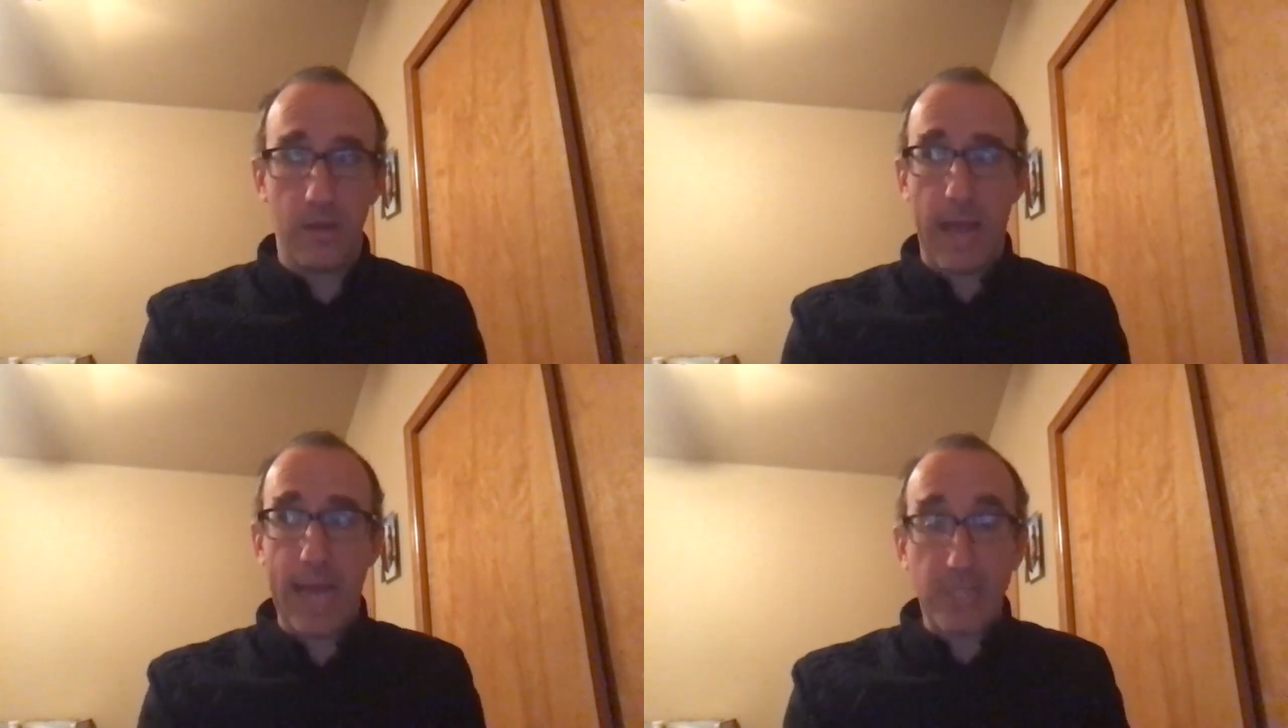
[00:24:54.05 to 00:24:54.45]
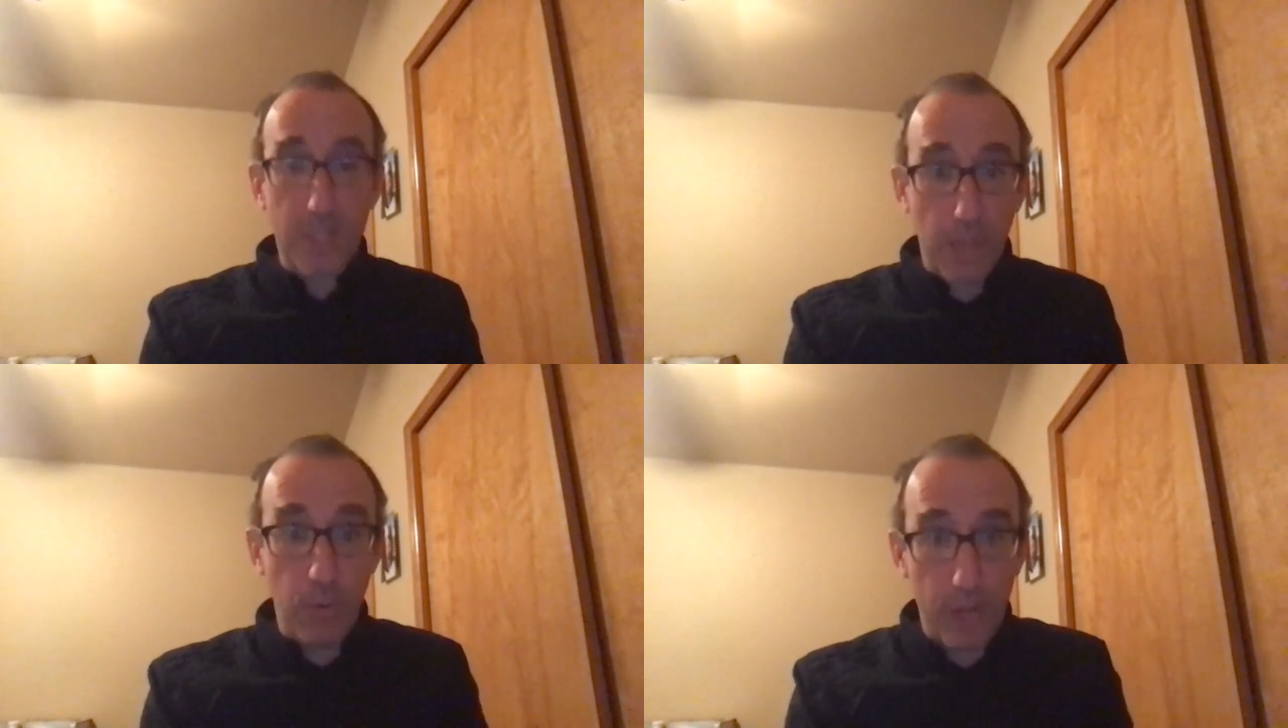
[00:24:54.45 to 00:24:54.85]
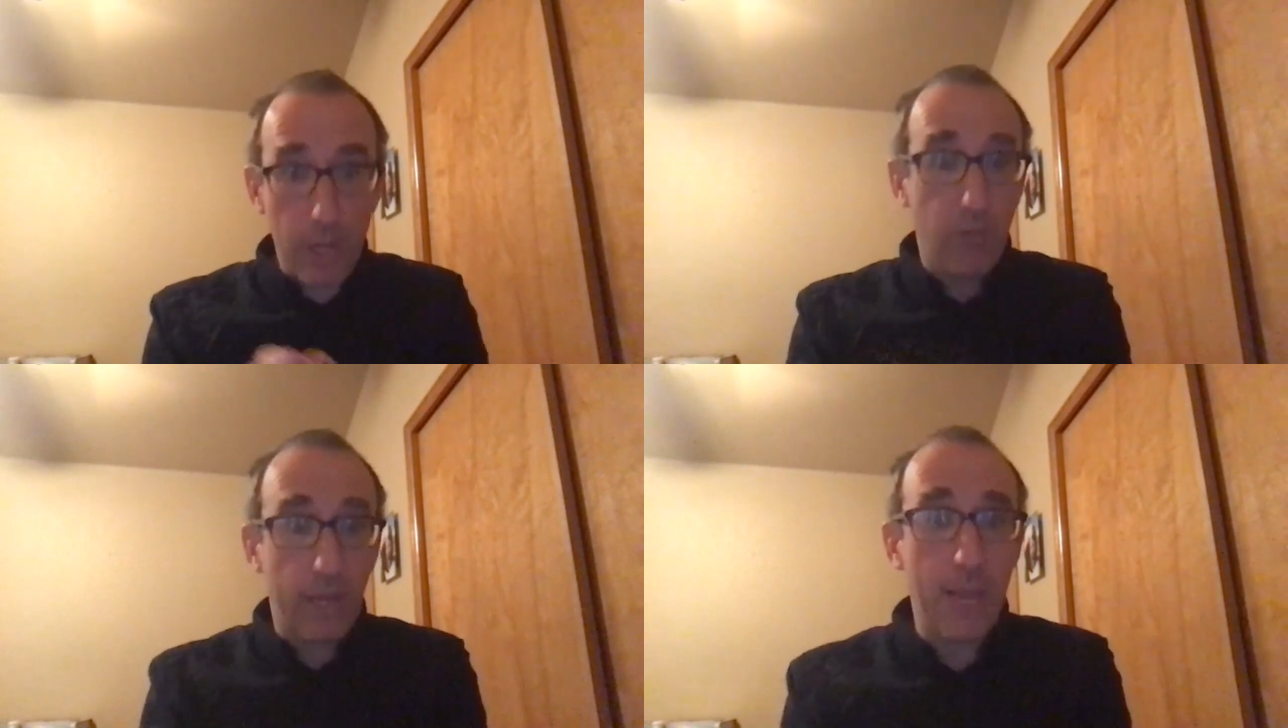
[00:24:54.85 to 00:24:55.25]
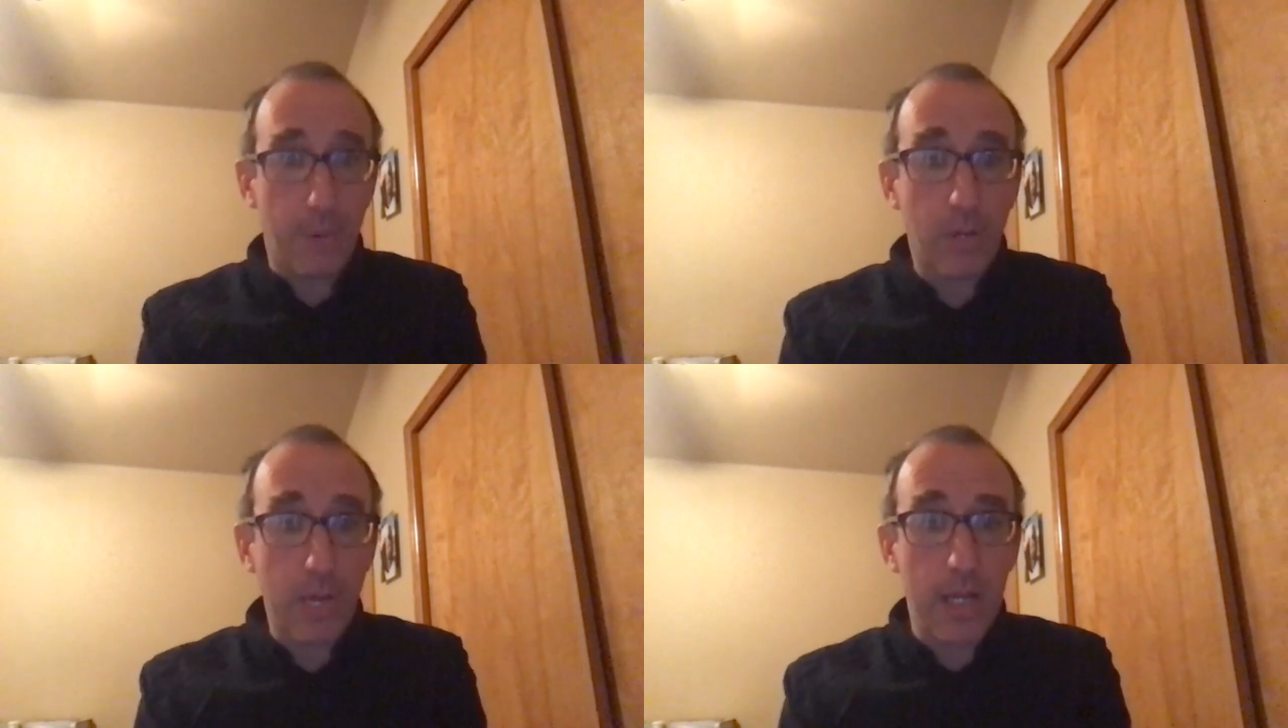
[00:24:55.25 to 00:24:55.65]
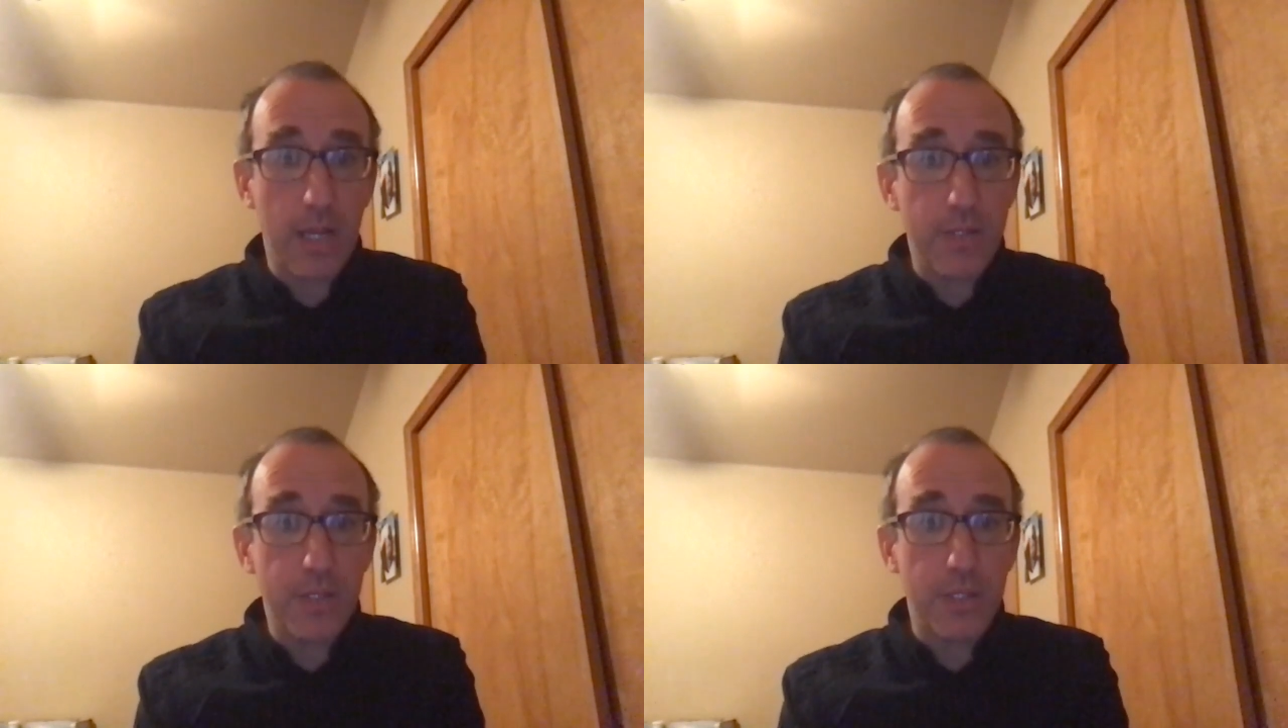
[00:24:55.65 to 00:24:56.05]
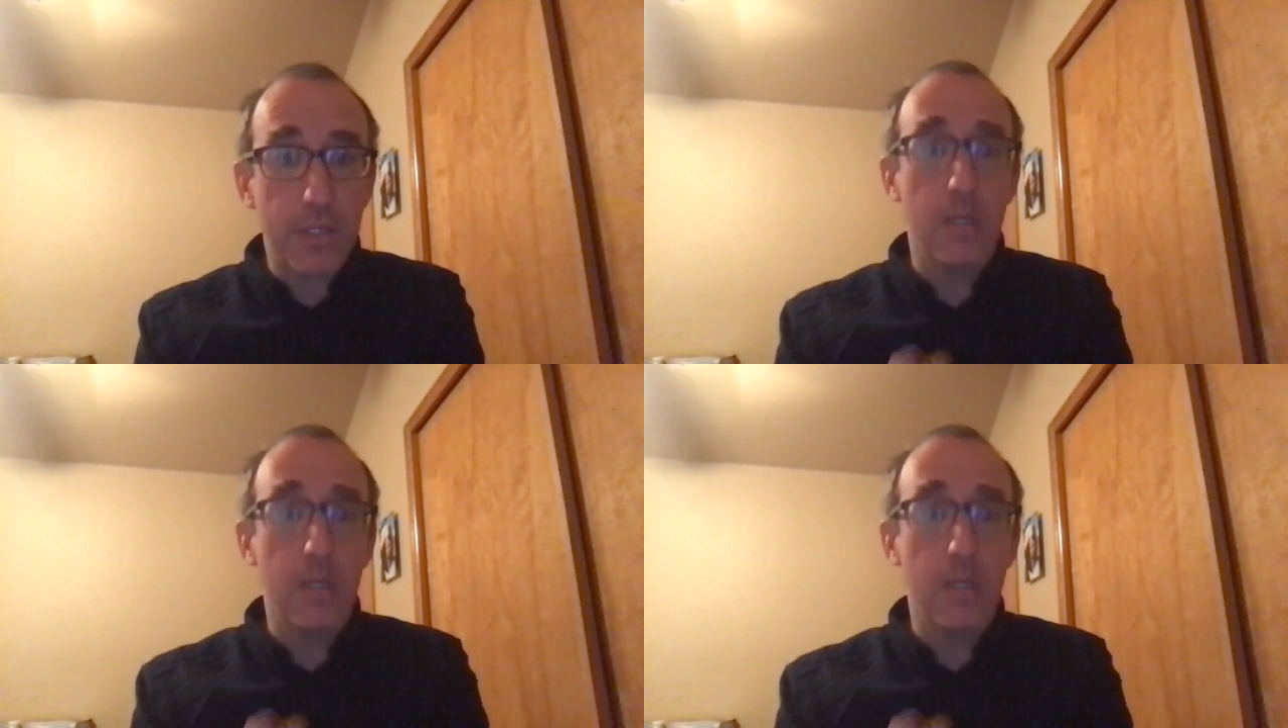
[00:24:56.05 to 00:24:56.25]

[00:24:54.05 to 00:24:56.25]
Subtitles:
and some were even Lamborghinis.